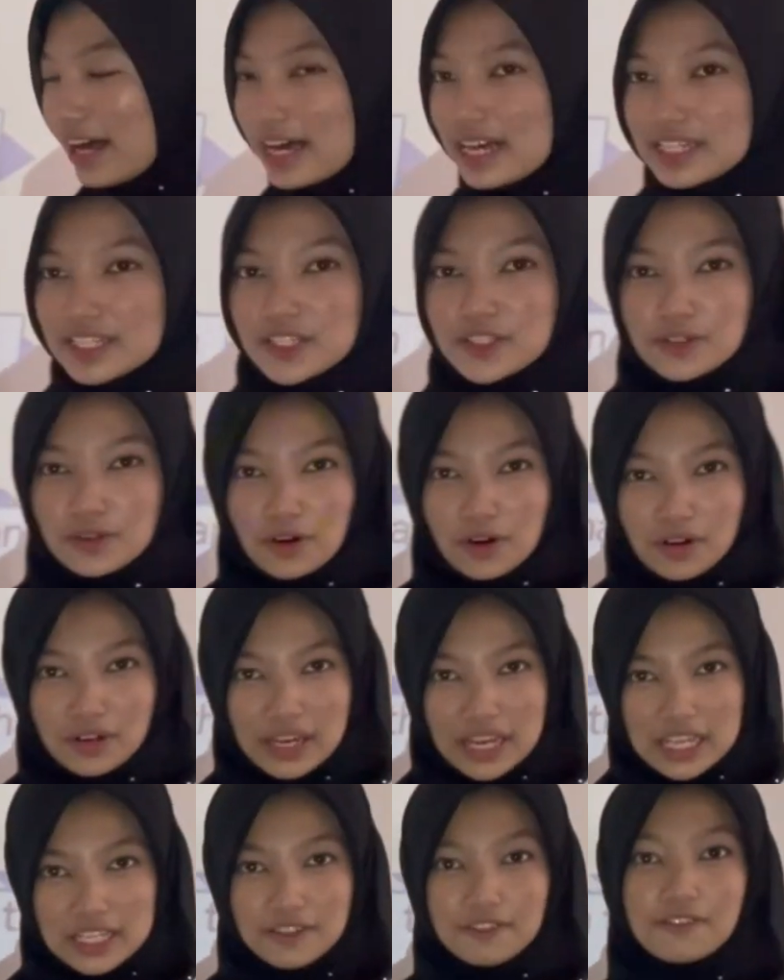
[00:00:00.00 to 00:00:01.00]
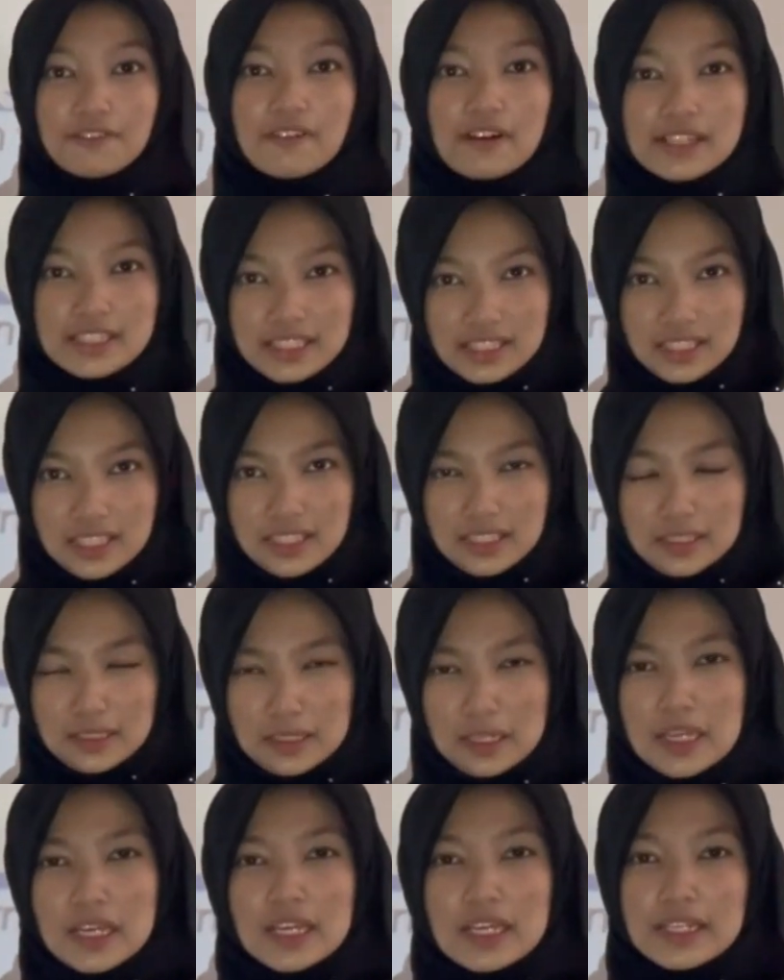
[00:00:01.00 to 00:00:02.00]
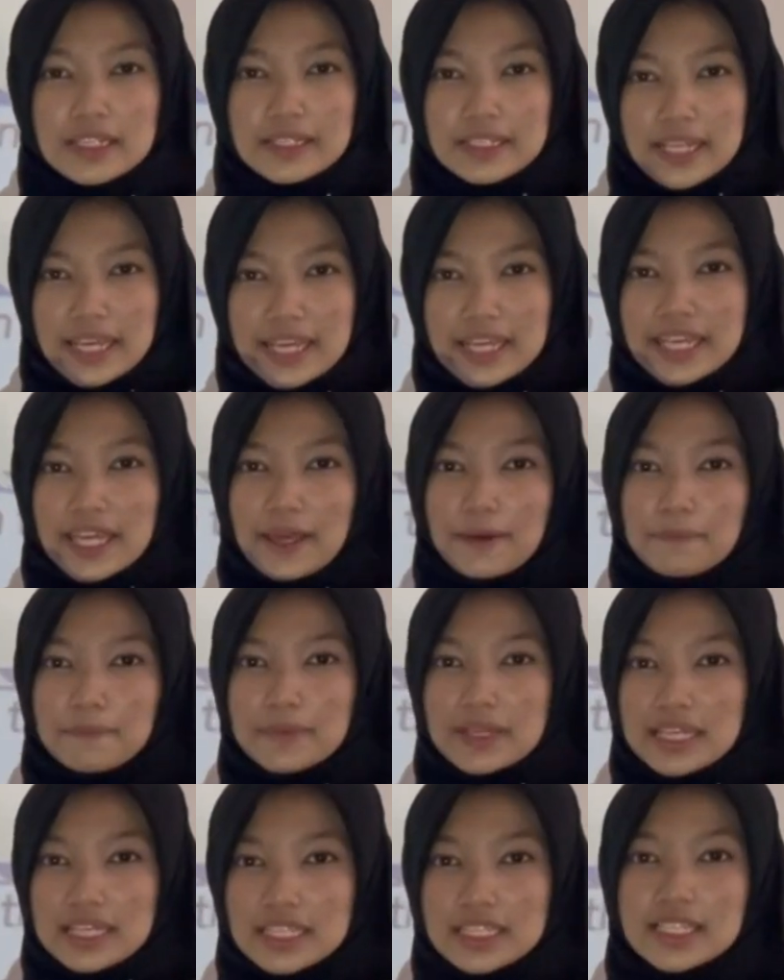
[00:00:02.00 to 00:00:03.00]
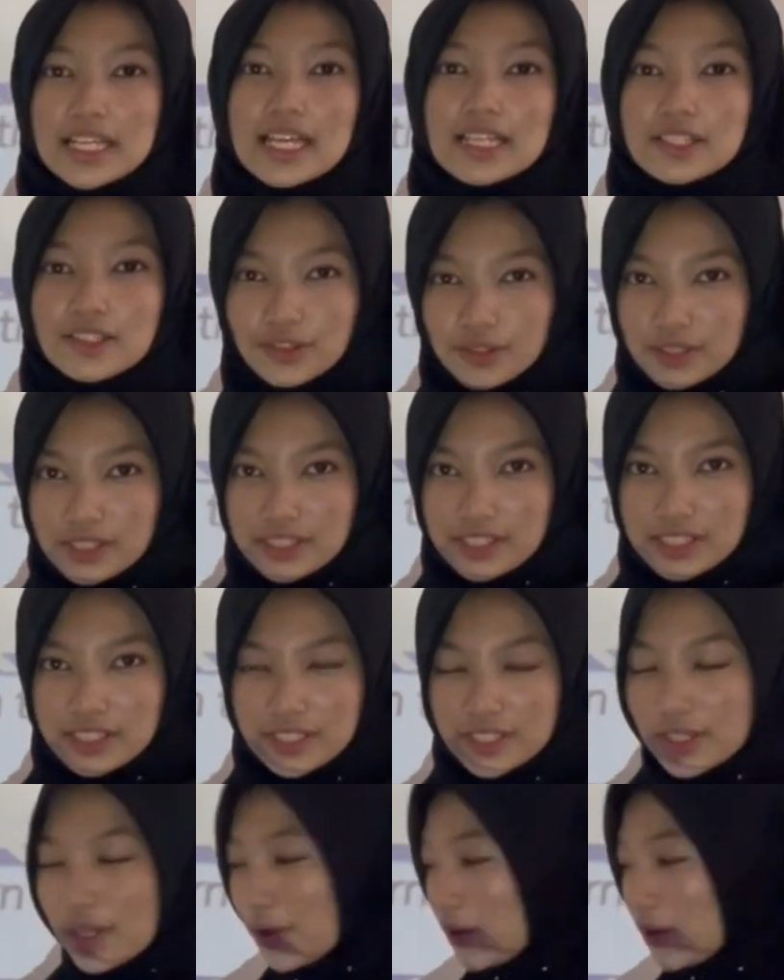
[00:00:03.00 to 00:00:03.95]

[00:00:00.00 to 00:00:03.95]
are strong and faster. They can be dangerous.